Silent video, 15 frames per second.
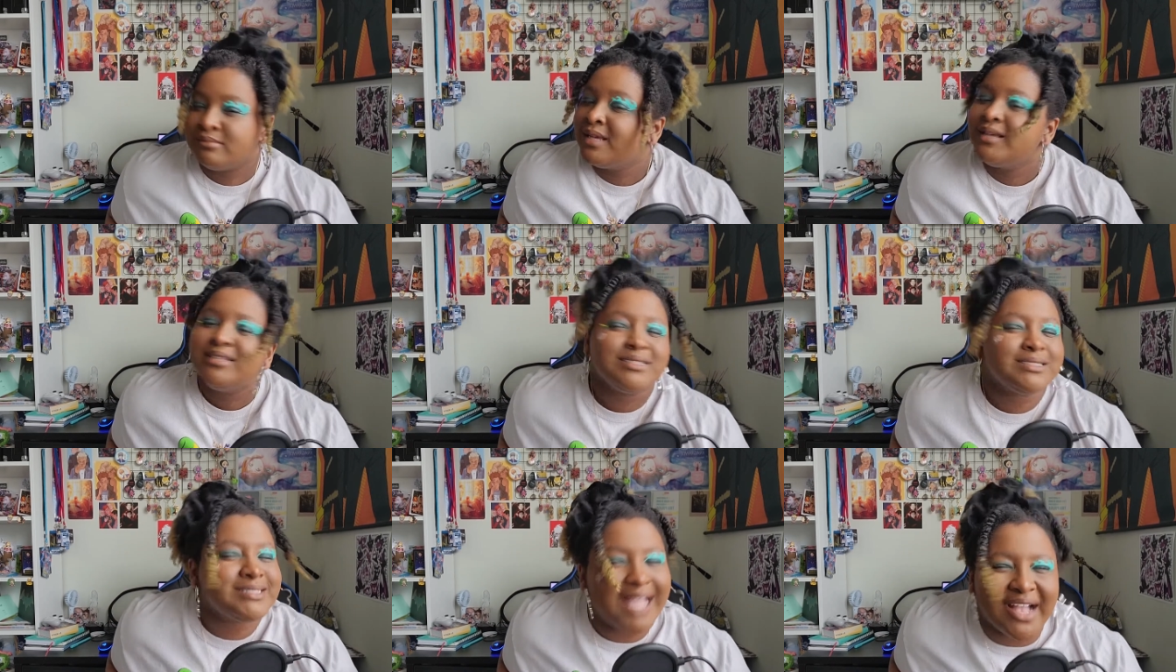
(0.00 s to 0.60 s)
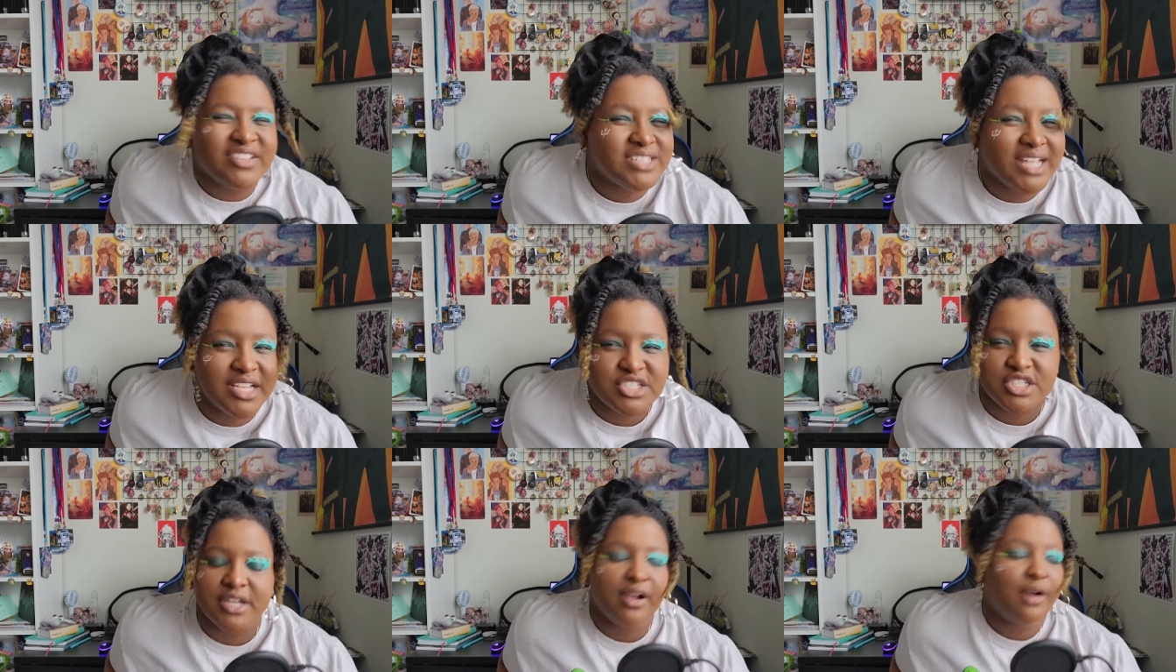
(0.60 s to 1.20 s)
Snatch that
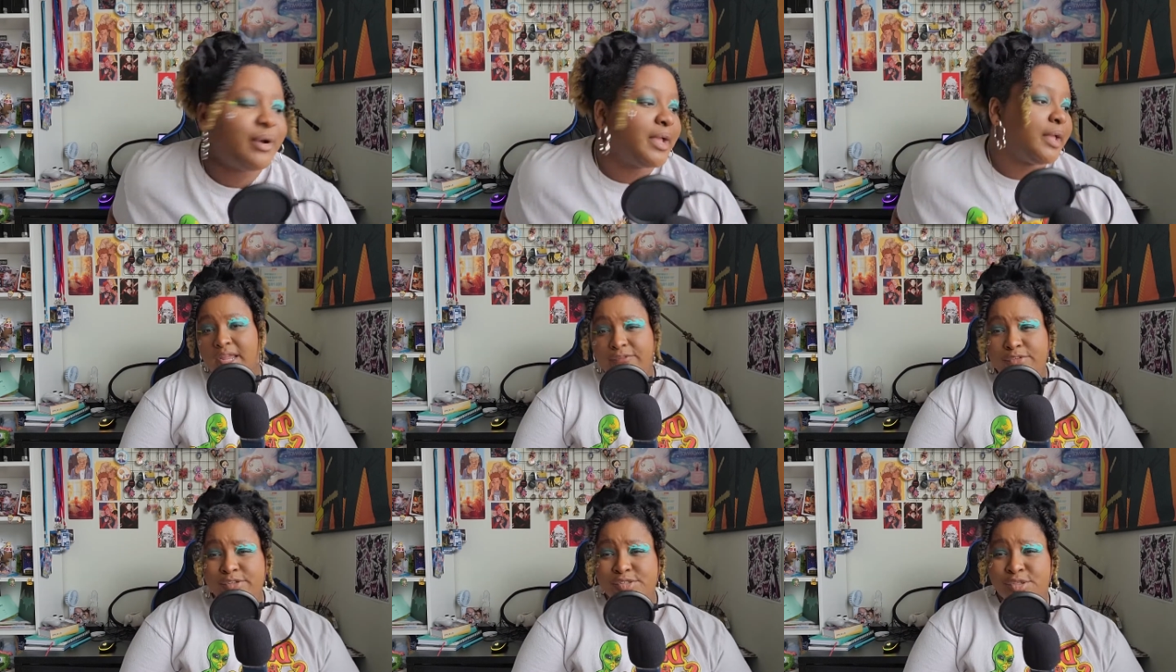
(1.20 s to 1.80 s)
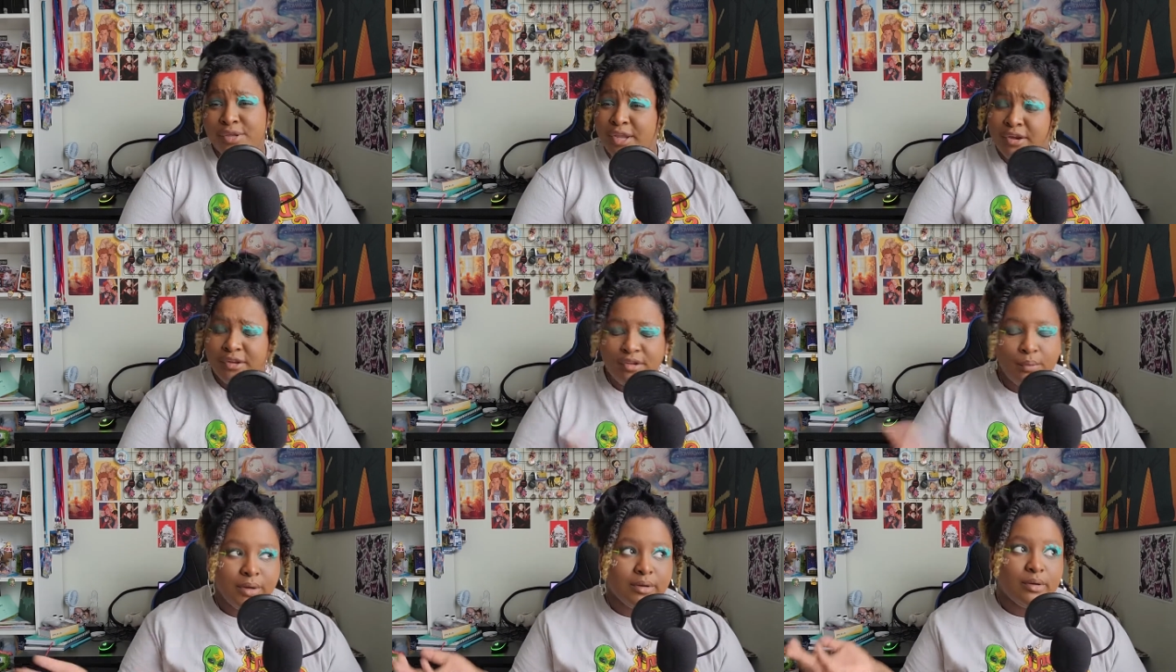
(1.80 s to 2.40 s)
shit, okay? If you're still here and you're
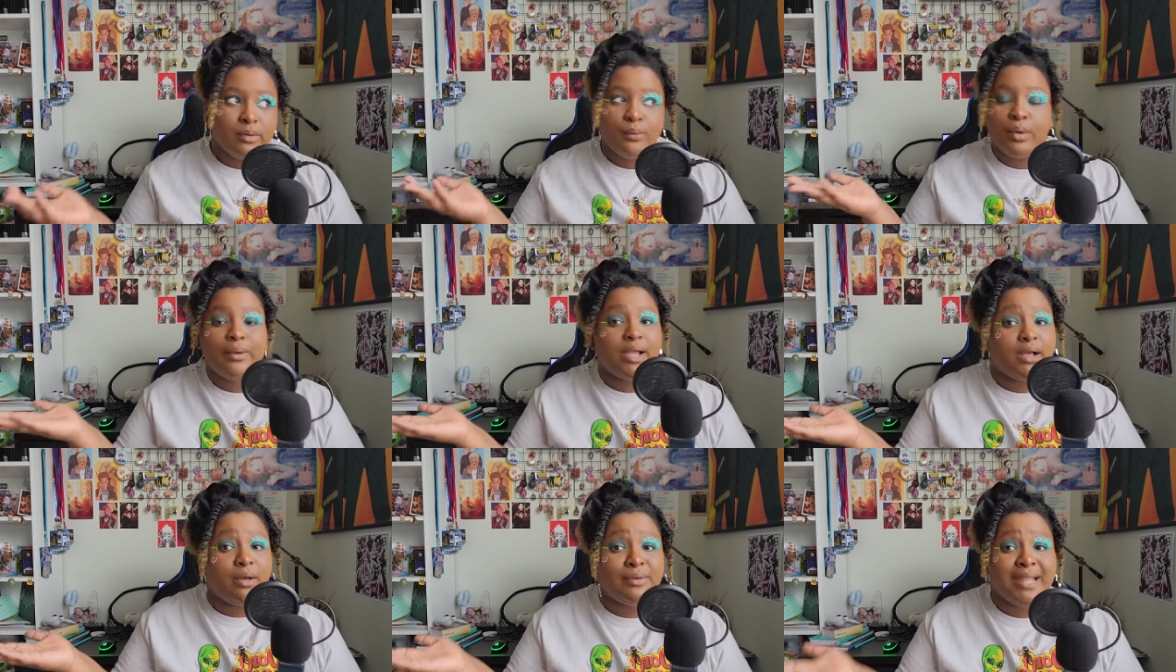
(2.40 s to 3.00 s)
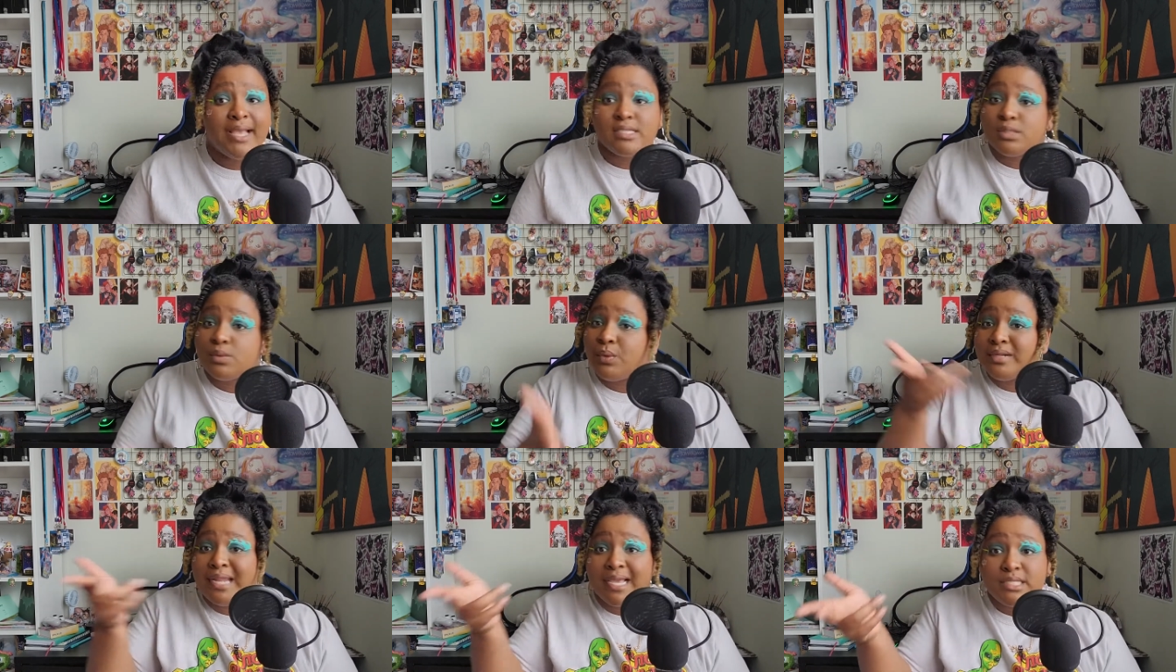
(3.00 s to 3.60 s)
wondering, where do I go next? Well,
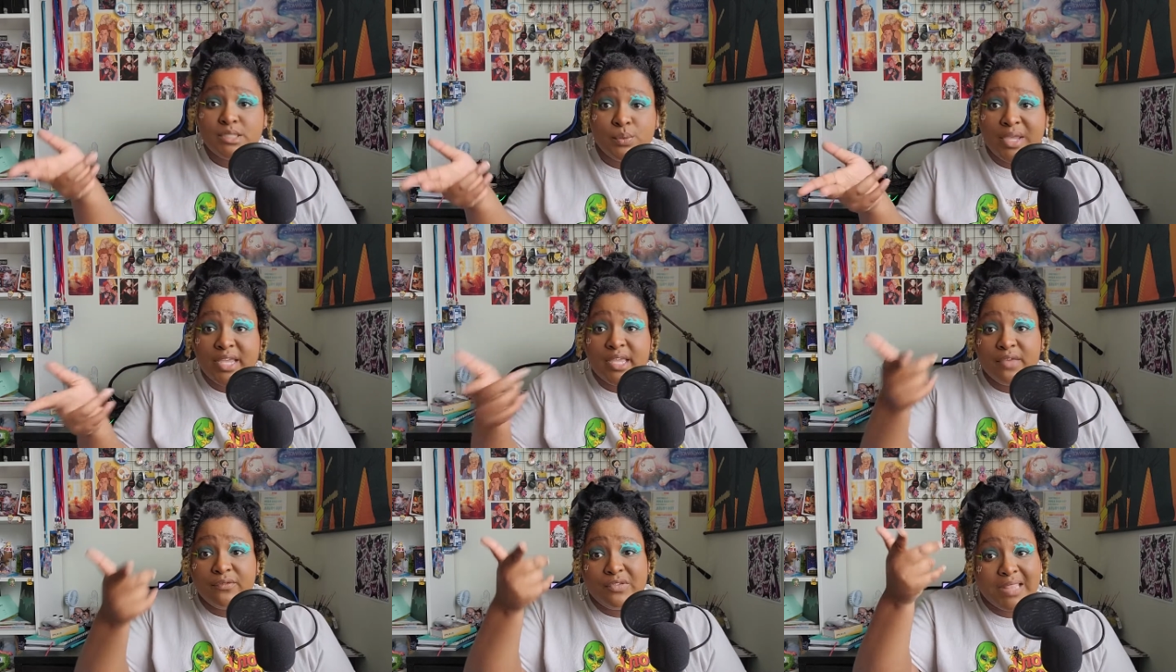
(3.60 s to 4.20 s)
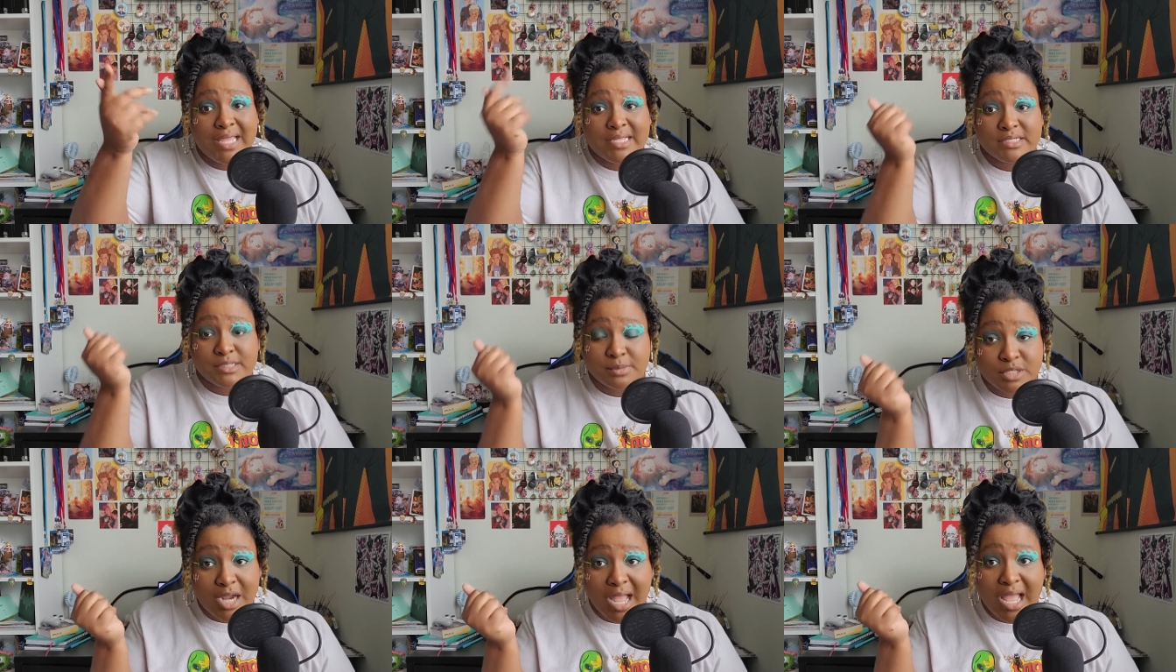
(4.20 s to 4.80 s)
next week, if you like and
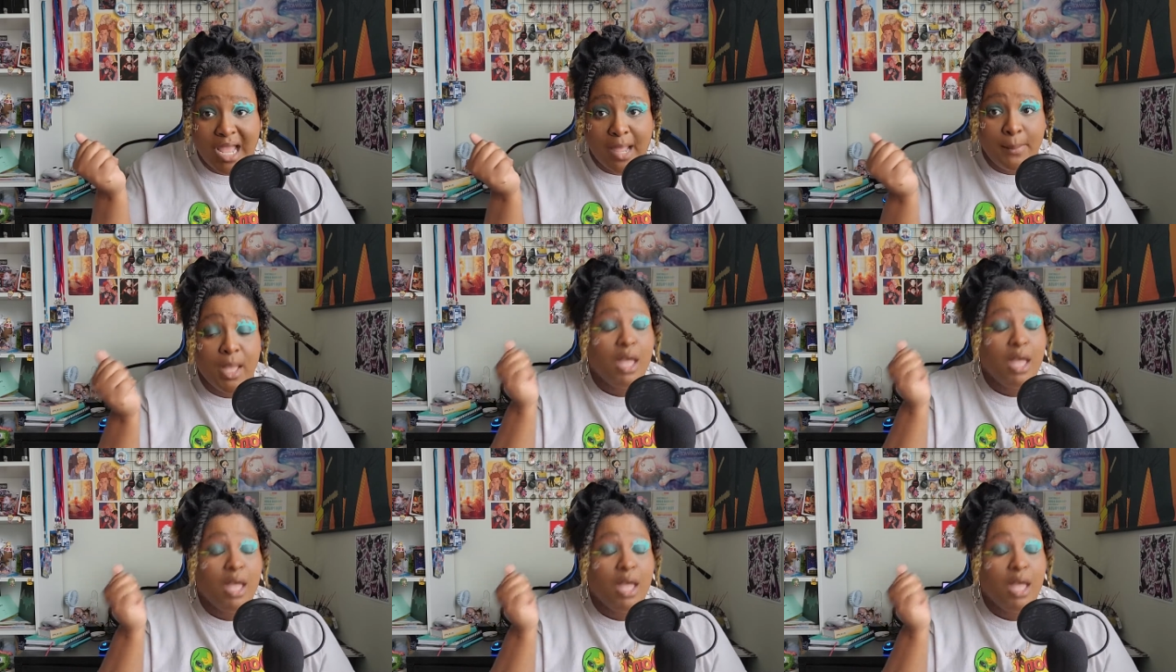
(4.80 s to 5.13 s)
subscribe,